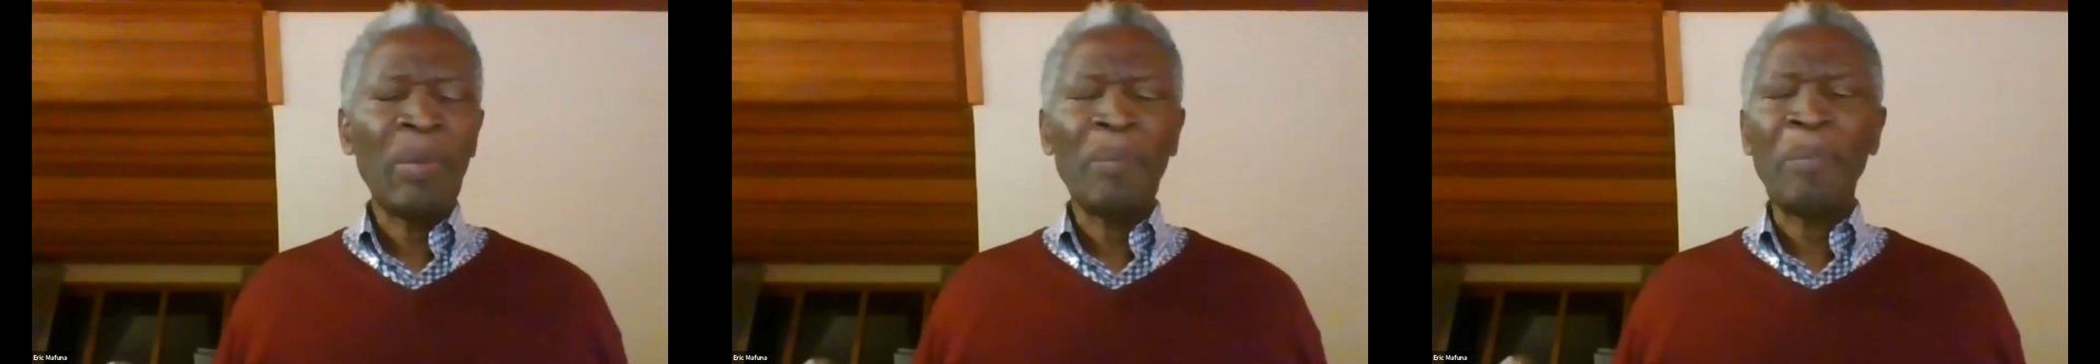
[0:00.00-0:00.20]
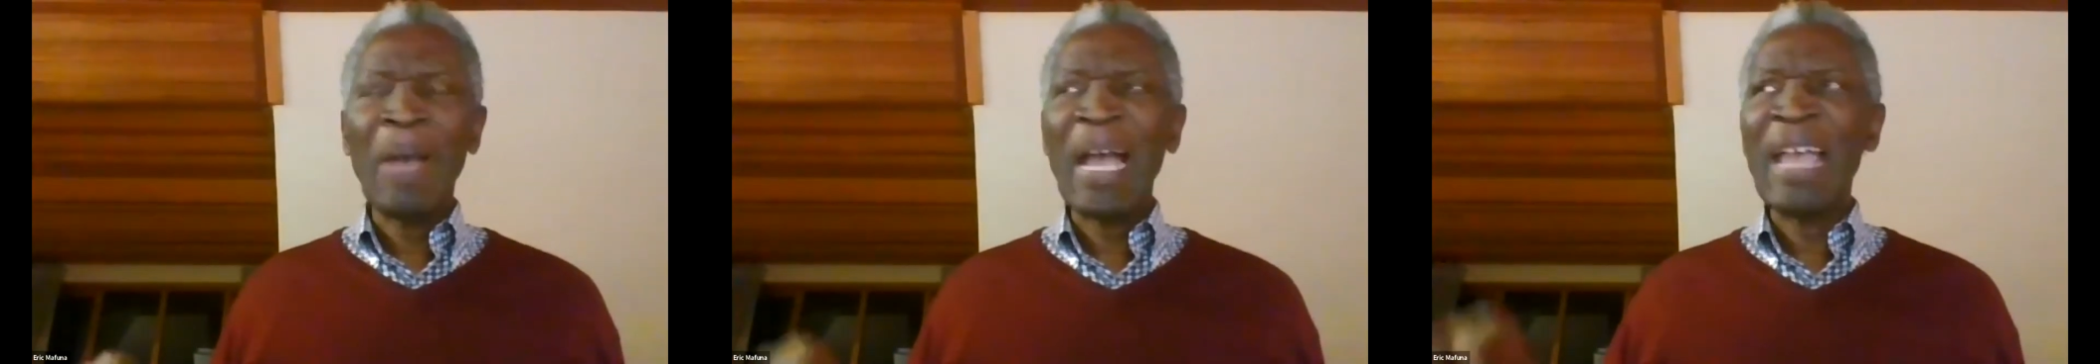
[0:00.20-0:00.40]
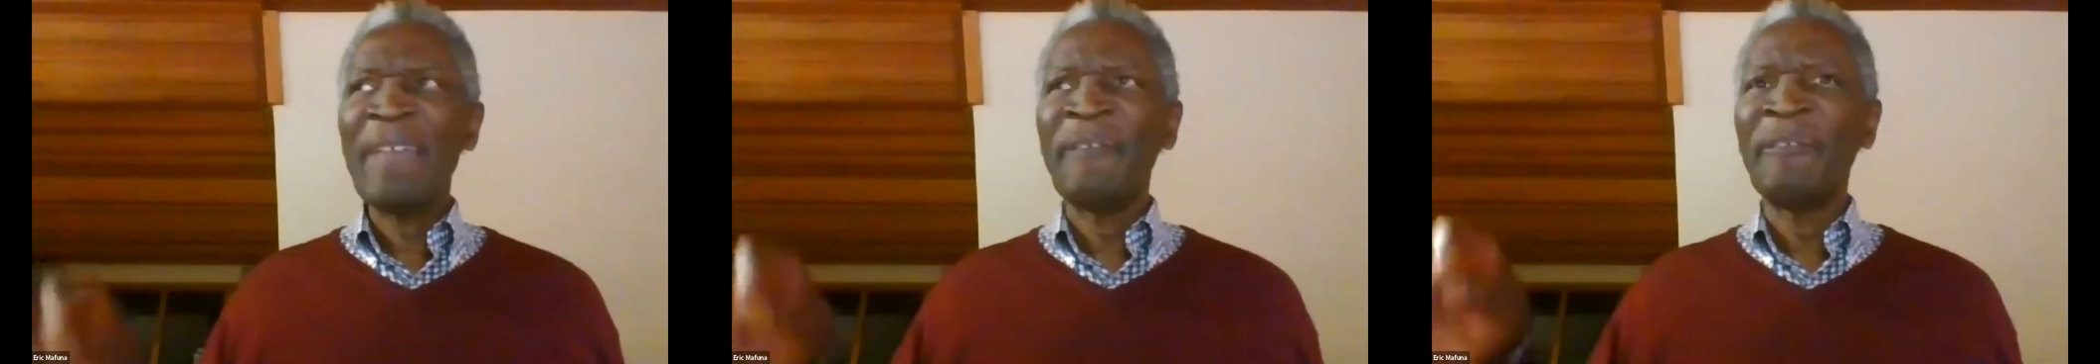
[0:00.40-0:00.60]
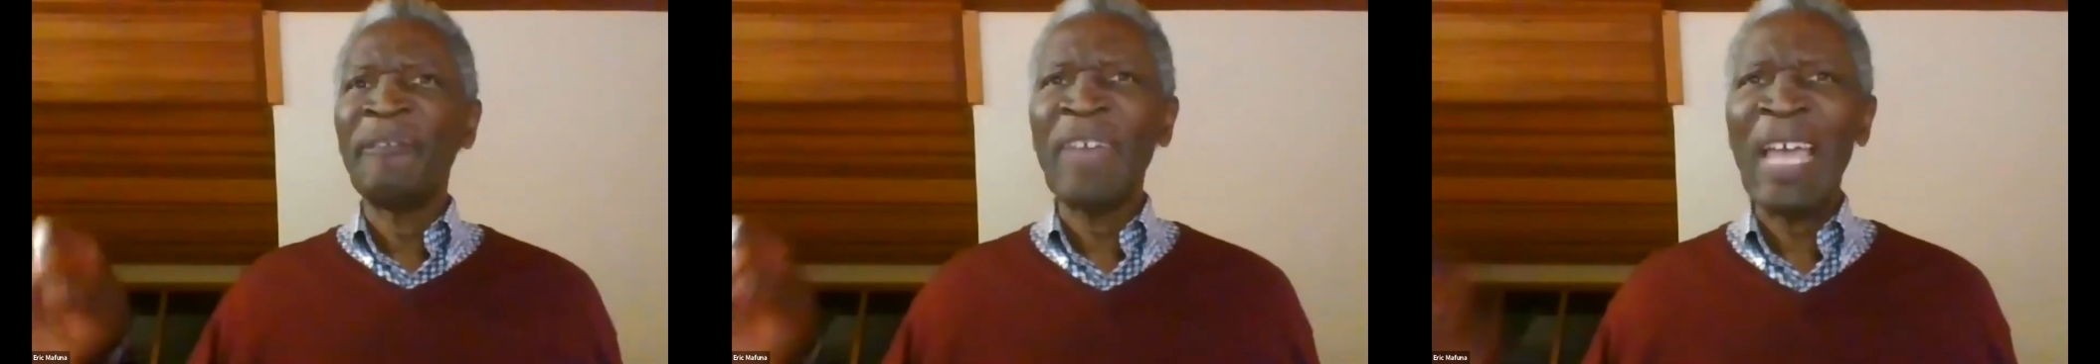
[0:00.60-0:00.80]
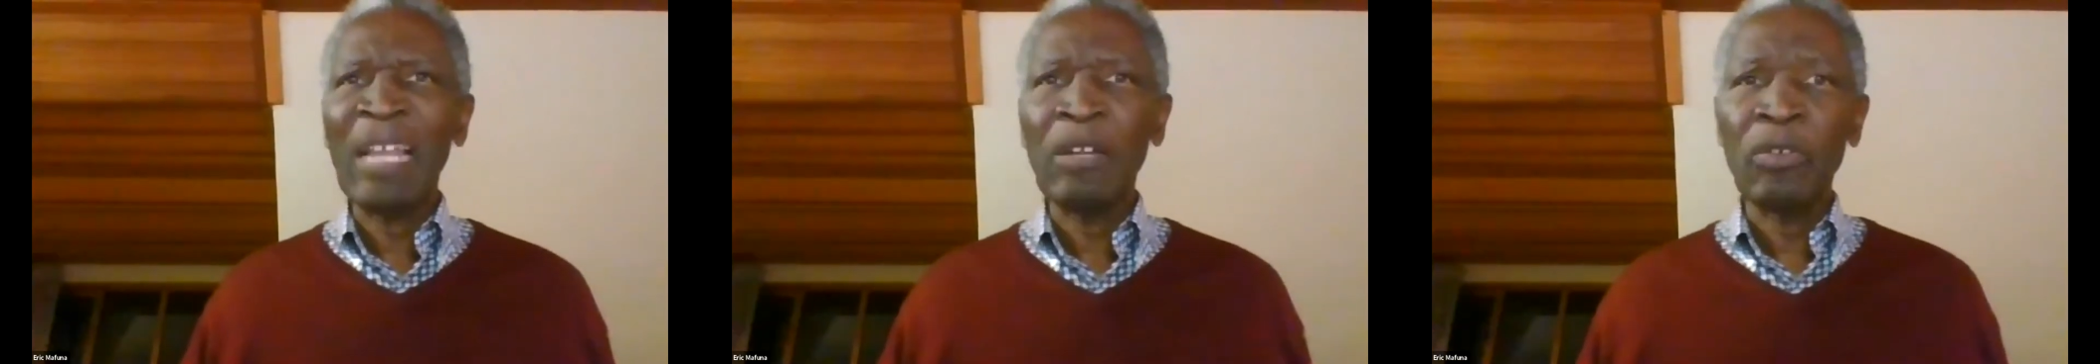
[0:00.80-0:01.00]
by
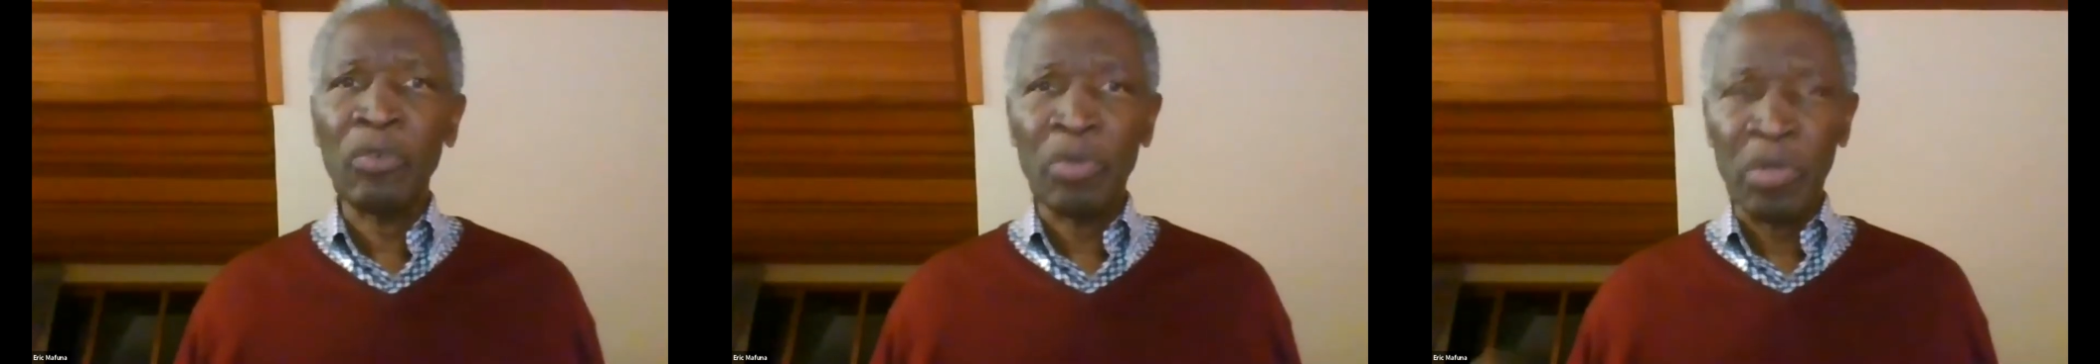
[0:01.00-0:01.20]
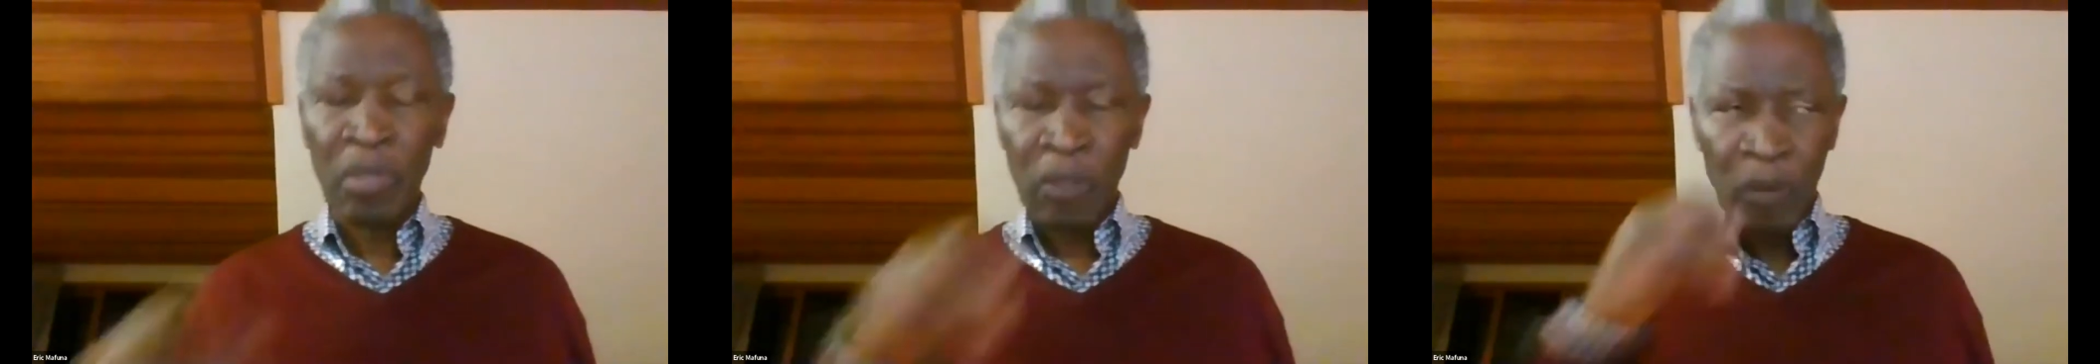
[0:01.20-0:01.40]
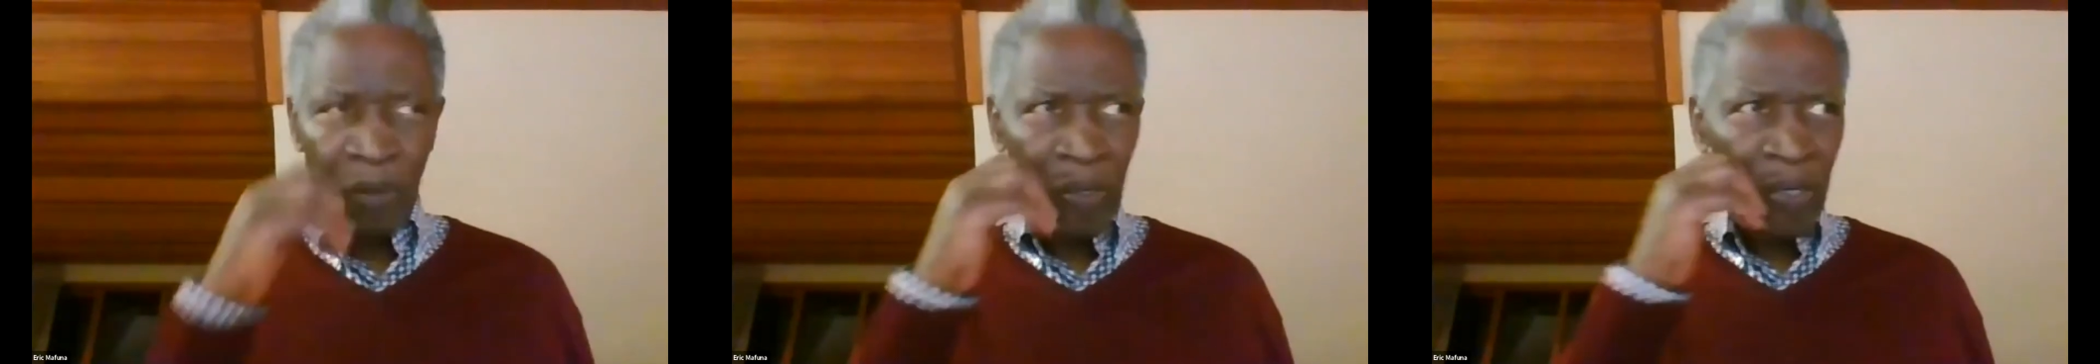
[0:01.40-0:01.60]
values.